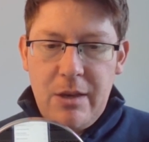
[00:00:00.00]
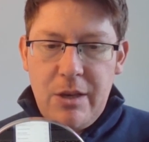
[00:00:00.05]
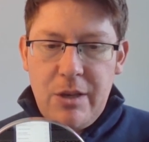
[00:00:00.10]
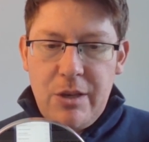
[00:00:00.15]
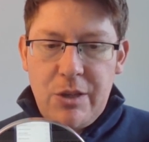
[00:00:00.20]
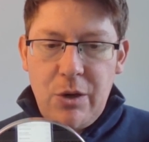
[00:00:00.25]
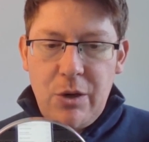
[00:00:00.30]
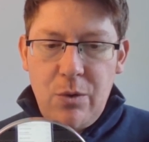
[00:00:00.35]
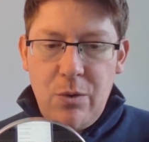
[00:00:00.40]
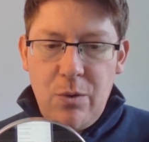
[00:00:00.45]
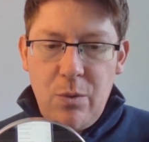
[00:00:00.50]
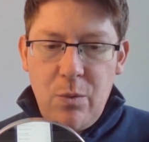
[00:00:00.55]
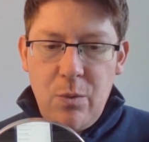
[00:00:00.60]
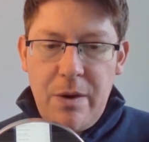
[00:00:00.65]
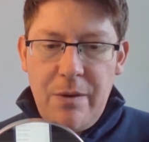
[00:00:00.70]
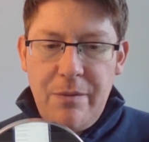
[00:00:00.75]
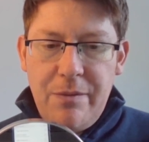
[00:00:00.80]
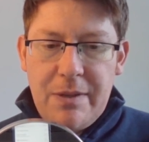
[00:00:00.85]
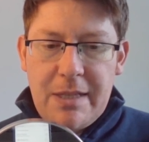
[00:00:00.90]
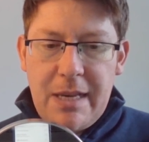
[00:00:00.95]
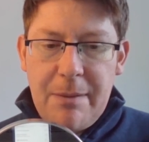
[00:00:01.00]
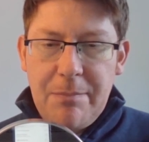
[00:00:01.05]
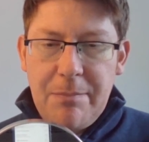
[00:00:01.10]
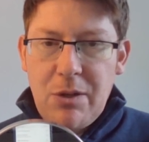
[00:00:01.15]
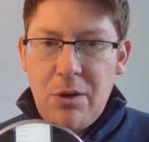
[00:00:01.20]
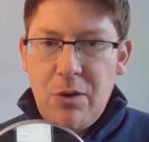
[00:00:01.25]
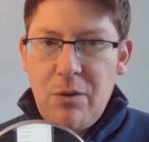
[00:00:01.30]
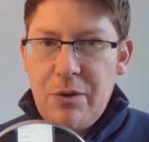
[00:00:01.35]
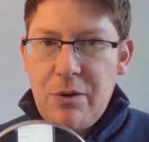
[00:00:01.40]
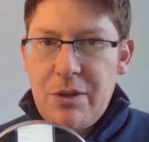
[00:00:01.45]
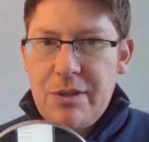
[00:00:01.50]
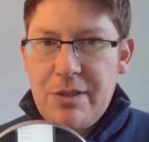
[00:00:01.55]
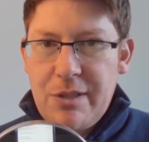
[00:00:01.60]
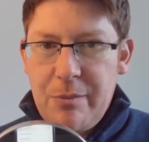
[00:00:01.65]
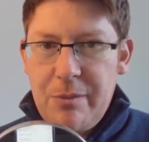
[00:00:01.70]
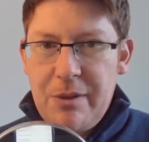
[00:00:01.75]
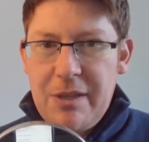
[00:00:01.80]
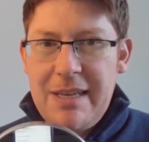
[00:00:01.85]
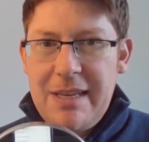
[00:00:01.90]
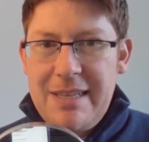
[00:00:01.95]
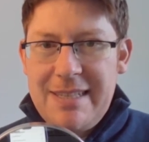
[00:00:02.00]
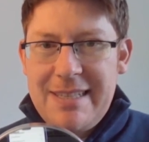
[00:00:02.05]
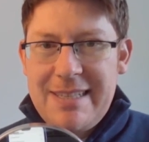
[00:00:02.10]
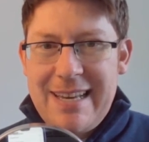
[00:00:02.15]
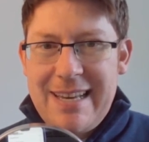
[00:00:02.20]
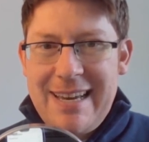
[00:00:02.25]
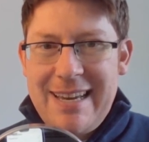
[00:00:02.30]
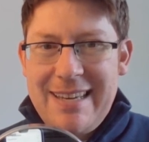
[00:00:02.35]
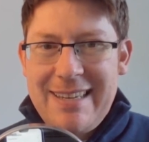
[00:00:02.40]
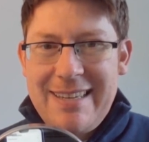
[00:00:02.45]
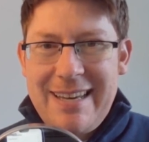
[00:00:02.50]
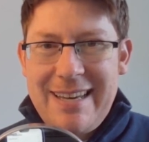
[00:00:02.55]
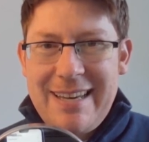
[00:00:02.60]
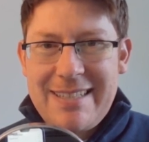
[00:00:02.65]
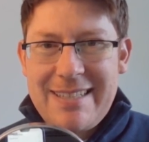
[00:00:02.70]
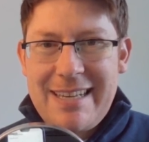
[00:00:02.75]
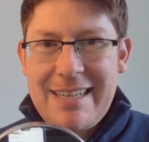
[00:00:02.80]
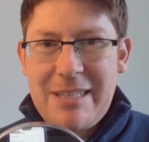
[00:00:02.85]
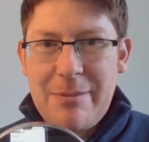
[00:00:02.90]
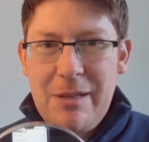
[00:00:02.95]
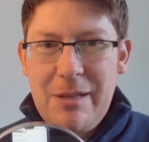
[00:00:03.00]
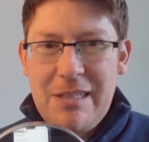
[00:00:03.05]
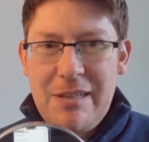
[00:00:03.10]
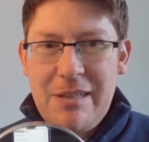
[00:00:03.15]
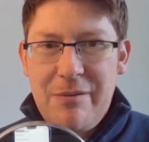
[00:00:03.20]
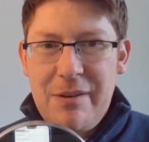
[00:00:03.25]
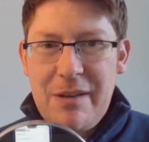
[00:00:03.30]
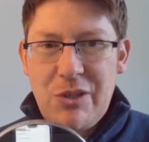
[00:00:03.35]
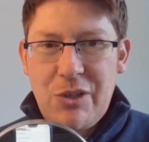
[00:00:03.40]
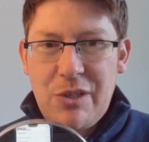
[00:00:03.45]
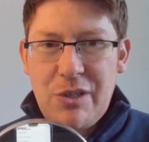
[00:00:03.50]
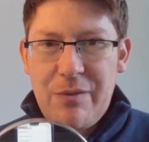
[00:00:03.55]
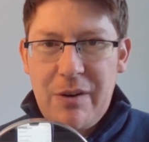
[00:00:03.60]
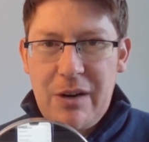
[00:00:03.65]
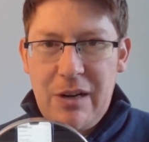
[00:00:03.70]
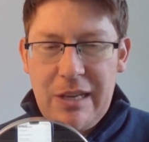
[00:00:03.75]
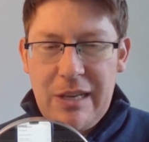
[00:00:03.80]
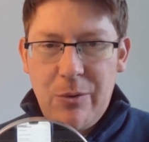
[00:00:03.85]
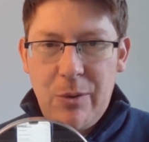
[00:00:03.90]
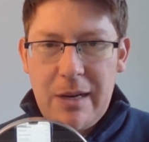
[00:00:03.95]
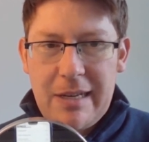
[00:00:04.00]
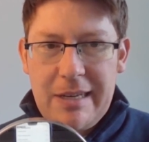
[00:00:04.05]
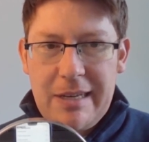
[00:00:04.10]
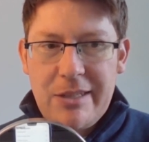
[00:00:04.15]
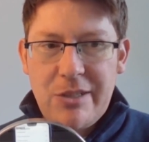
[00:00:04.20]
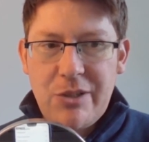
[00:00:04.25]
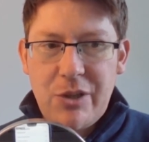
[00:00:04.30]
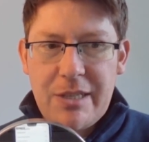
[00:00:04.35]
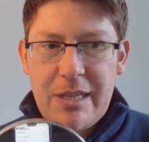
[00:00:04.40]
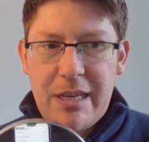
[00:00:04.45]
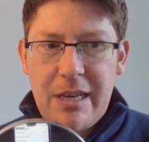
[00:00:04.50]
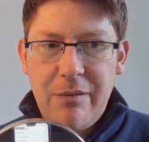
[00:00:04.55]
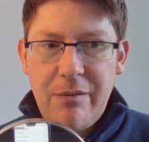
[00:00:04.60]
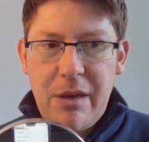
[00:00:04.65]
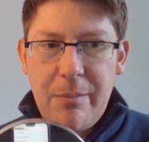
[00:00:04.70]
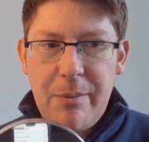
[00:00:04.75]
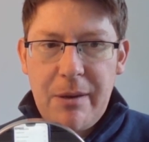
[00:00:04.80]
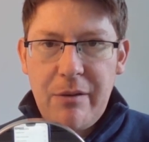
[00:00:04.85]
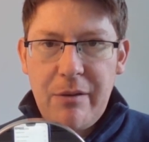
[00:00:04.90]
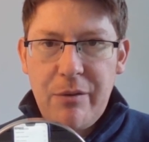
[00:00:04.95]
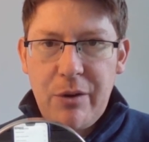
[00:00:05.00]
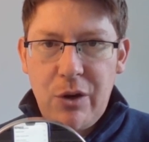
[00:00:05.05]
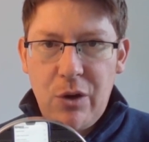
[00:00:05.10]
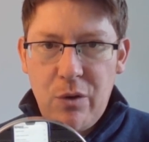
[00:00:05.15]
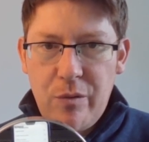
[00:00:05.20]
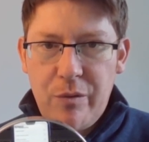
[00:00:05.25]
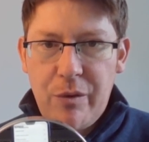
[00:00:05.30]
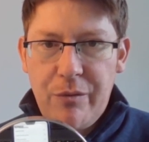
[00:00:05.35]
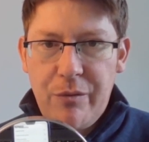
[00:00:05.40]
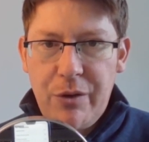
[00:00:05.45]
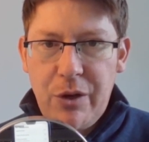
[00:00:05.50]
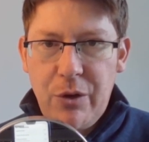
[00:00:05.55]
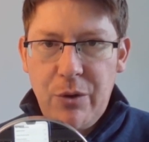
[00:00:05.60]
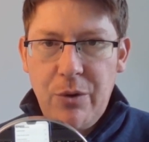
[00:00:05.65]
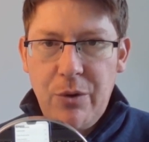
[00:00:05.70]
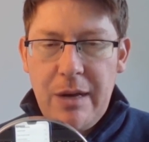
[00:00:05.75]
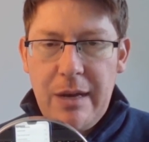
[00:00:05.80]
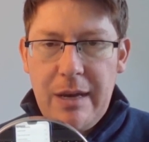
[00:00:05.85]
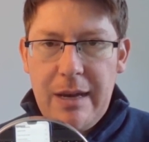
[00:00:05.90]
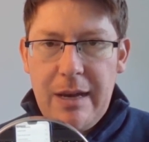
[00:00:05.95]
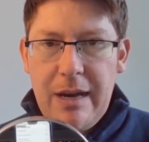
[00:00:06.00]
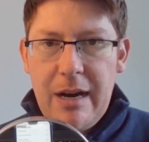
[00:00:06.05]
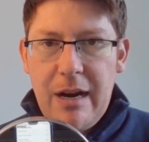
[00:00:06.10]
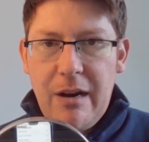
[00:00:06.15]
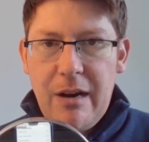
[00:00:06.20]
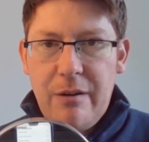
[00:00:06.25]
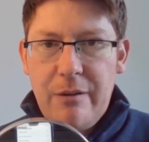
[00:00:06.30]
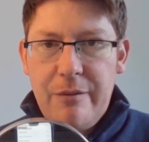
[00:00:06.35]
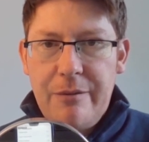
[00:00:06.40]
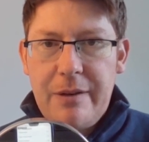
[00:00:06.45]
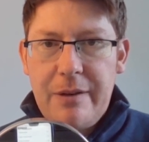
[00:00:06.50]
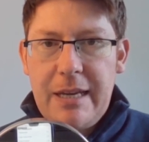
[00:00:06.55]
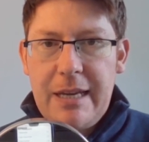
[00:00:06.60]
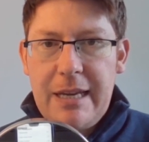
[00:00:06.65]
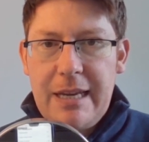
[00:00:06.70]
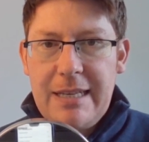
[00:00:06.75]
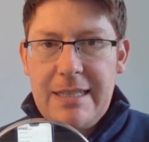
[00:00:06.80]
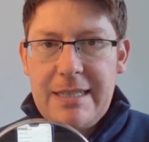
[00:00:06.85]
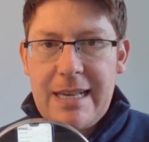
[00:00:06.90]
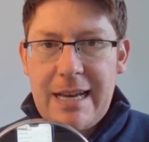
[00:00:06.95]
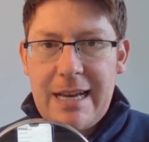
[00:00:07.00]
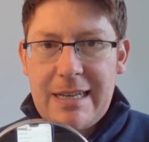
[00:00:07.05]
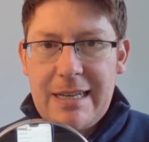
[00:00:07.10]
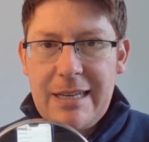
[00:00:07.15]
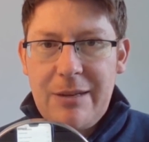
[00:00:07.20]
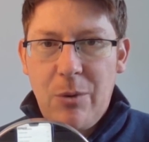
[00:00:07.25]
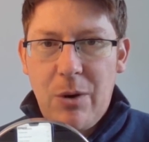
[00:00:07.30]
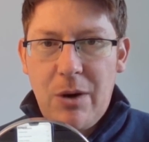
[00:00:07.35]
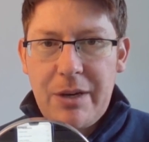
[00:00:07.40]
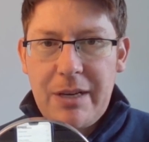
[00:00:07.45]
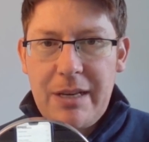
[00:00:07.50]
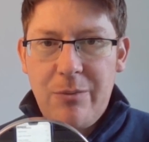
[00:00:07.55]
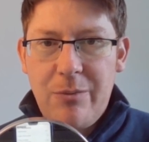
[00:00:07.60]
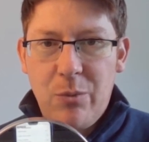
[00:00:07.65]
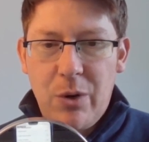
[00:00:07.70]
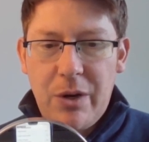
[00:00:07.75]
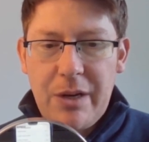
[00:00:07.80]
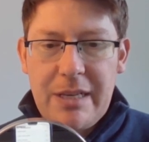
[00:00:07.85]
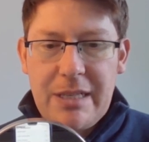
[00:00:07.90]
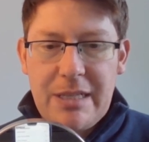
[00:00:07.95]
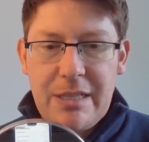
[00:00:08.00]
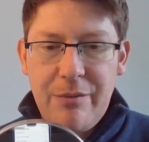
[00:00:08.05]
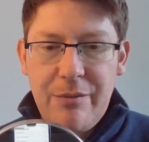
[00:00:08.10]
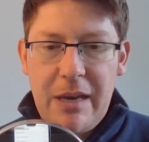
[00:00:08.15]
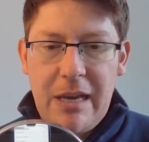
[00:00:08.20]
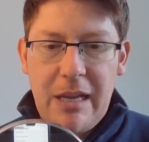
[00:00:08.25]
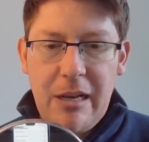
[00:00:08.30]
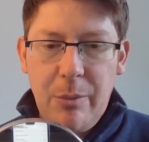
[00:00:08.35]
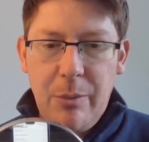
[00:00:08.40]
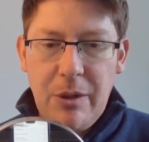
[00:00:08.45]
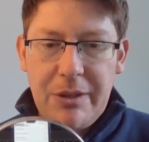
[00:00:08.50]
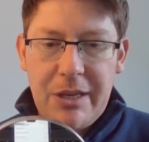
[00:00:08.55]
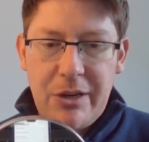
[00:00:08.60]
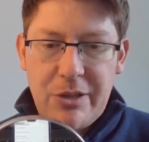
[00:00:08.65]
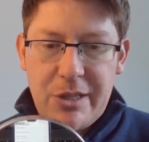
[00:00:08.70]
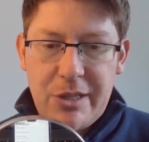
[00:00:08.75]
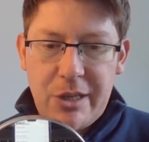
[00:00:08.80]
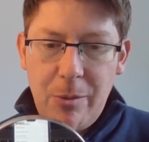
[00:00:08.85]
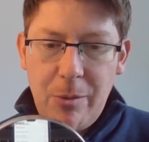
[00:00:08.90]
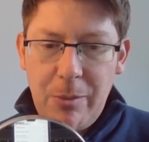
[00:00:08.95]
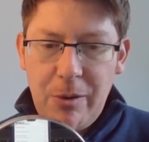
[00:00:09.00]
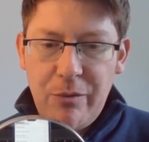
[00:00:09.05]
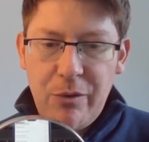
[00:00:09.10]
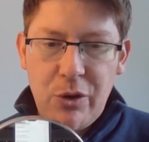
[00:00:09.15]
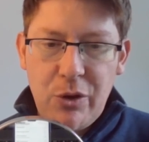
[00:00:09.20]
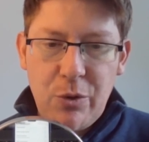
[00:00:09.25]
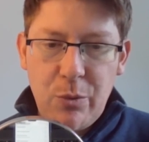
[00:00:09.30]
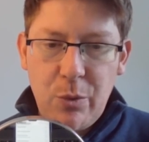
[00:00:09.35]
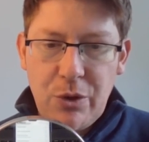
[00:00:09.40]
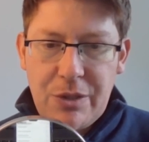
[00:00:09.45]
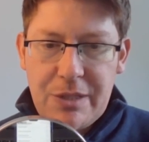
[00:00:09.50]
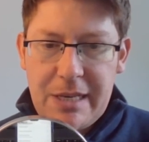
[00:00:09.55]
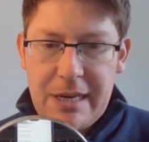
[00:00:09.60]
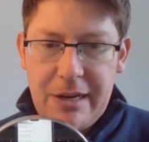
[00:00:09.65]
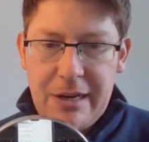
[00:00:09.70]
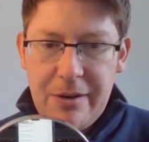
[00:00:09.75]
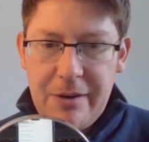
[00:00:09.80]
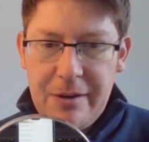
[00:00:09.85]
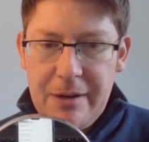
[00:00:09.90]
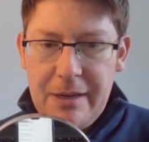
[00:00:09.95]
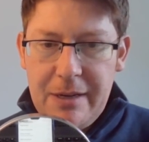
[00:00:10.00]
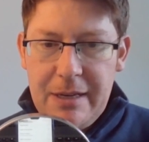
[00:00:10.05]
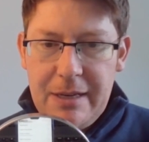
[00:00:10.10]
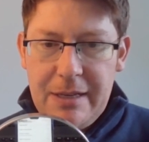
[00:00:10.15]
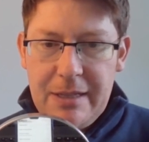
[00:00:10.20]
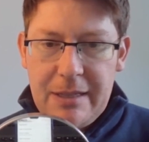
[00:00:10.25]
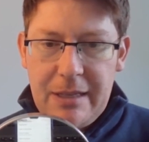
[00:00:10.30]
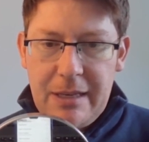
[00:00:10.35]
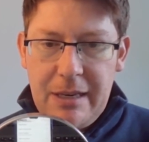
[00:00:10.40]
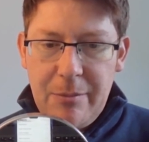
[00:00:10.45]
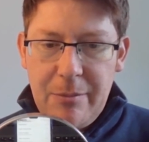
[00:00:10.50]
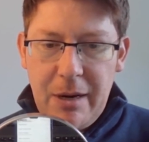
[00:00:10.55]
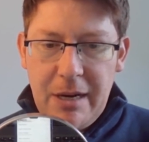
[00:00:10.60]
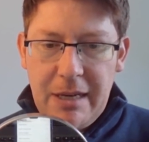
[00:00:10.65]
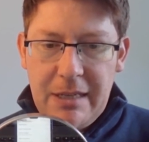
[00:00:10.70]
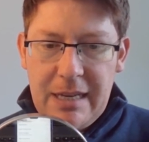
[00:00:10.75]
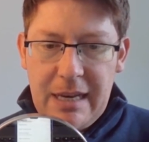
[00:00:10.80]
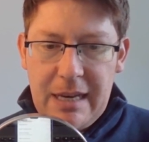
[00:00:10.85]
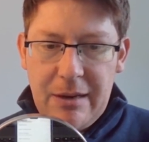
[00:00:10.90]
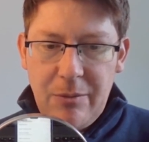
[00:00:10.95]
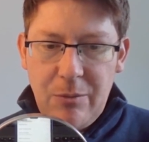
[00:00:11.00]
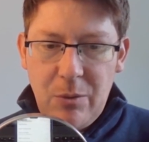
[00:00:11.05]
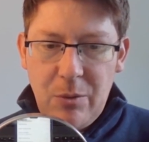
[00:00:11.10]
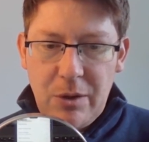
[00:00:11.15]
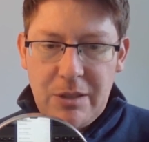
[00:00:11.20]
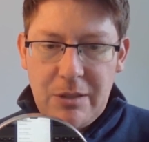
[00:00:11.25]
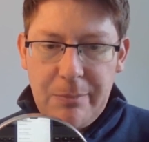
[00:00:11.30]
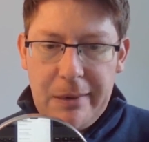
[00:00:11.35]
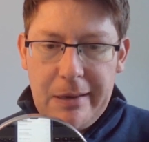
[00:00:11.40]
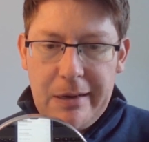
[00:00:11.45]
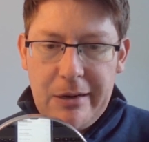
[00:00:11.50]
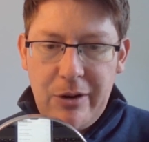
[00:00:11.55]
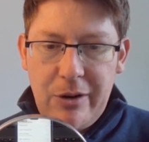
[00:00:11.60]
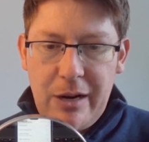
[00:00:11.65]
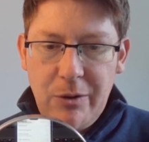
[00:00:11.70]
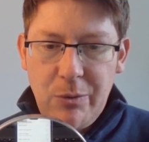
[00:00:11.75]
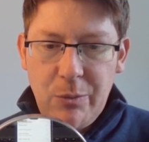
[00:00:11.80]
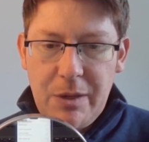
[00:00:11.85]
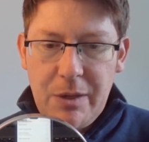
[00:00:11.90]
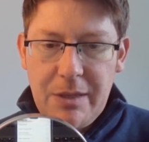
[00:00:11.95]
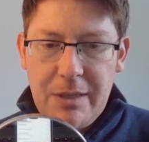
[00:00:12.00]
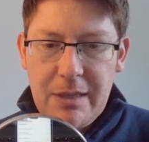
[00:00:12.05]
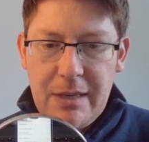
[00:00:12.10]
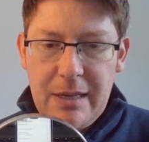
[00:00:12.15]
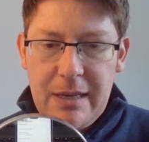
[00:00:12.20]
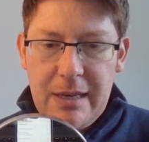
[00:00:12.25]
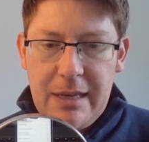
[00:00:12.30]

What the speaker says: So we've skipped over some of these accessibility features fairly quickly. It's just to give you a bit of an overview of exactly what is available. There's a couple of other ones here that you might want to play around with.